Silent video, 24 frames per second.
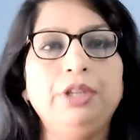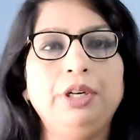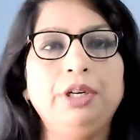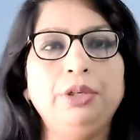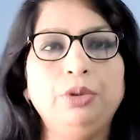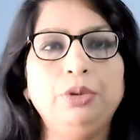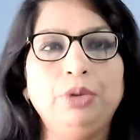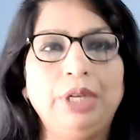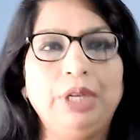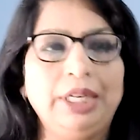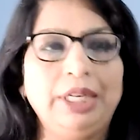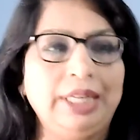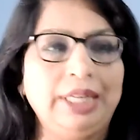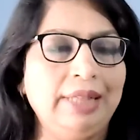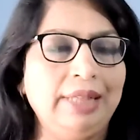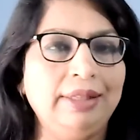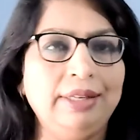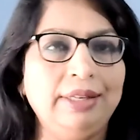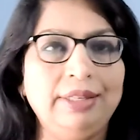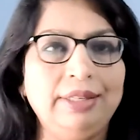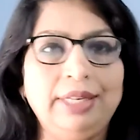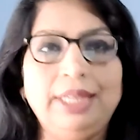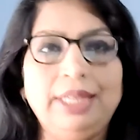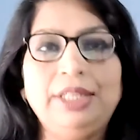into detail
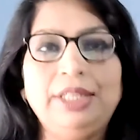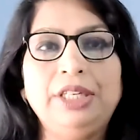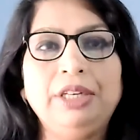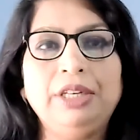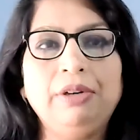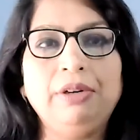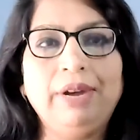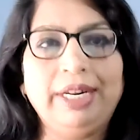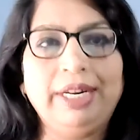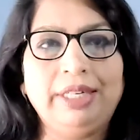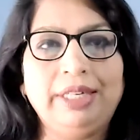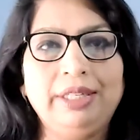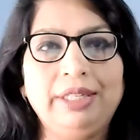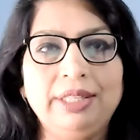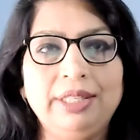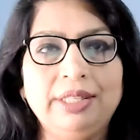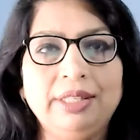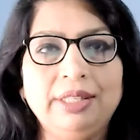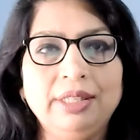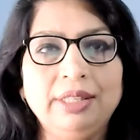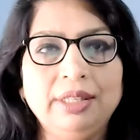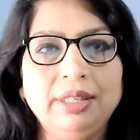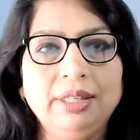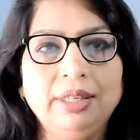and
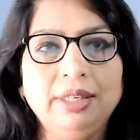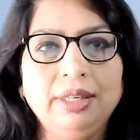nitty-gritties